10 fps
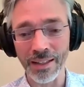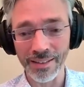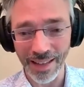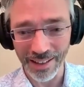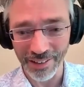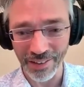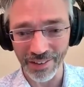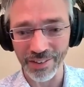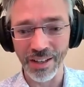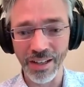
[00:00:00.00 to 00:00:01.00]
and the
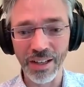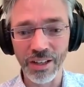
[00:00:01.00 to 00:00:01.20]
taxes.